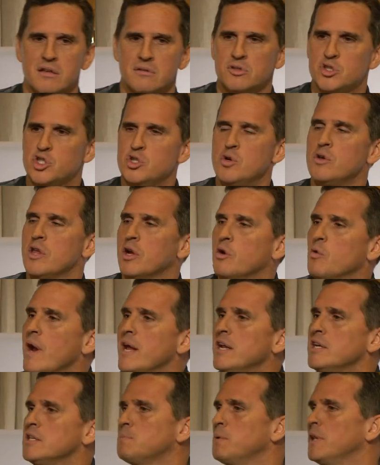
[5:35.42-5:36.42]
two of the
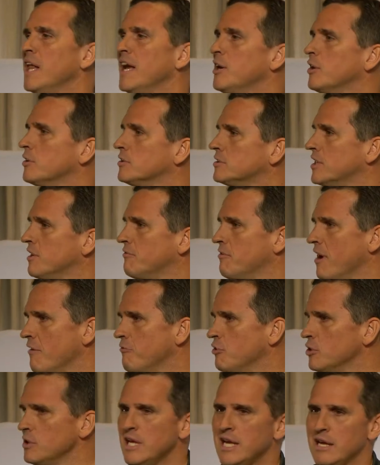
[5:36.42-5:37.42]
greatest players that have ever
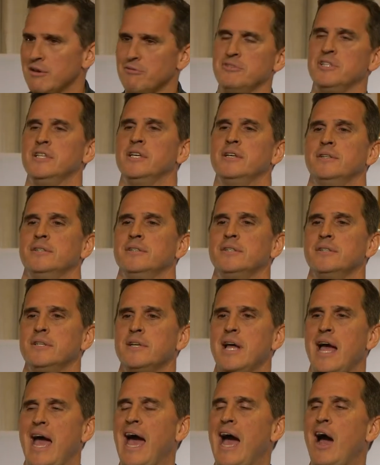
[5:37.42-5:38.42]
lived.
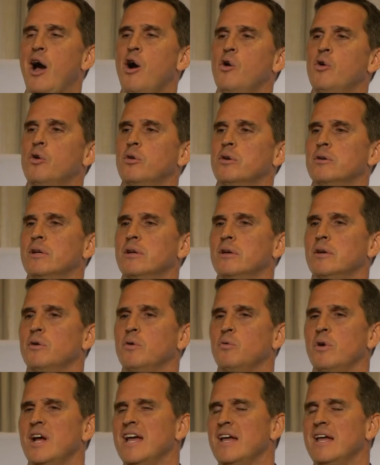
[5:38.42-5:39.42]
How
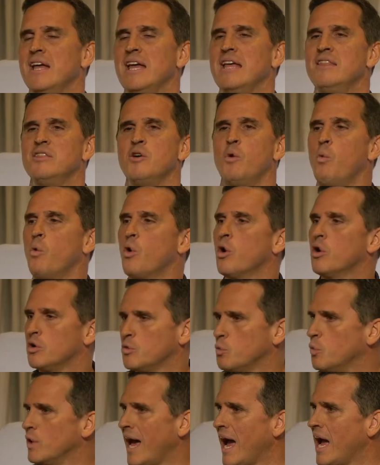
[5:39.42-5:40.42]
in the world
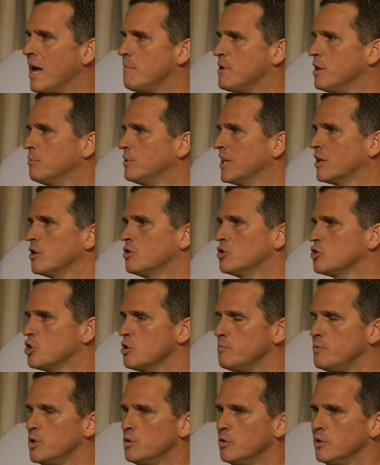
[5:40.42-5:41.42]
would I be able to
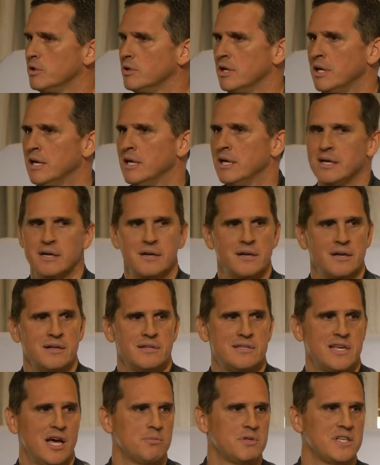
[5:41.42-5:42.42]
contribute to
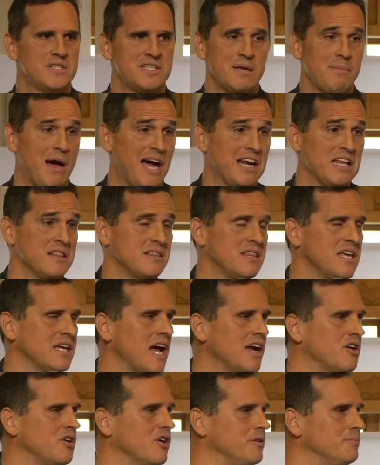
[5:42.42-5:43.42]
help the team? I didn't think I
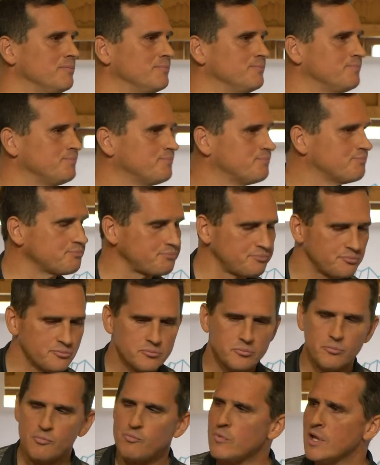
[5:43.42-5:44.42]
could.
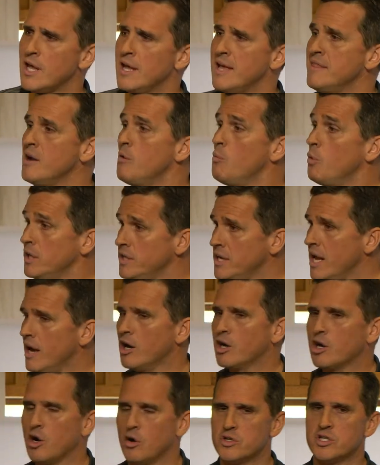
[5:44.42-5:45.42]
And then one day our
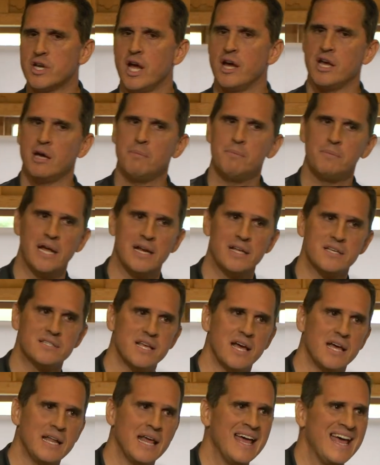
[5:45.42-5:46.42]
coach got up and he said,